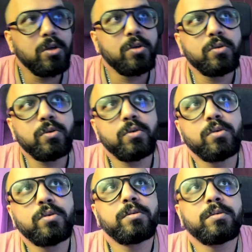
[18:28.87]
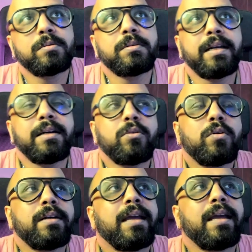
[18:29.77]
So that
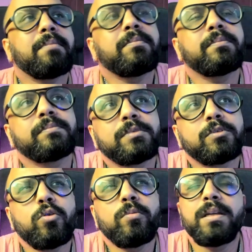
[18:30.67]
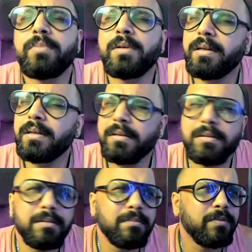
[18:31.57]
whole time, so many
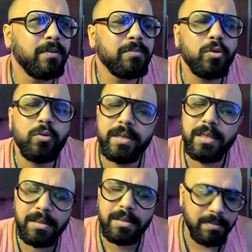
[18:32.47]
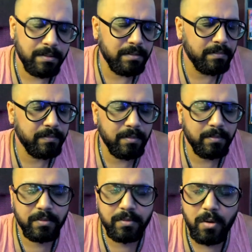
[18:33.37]
prayers from so many people from
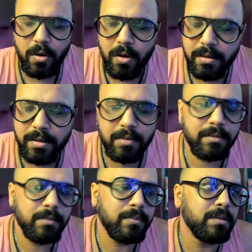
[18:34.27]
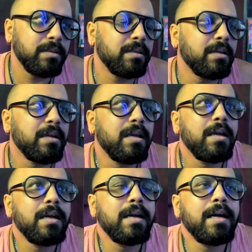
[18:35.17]
all around the world,
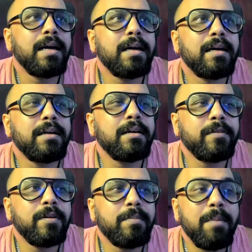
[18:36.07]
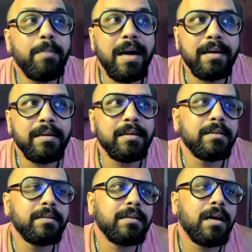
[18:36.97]
from my
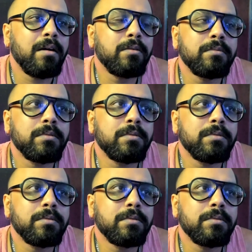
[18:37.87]
partner, how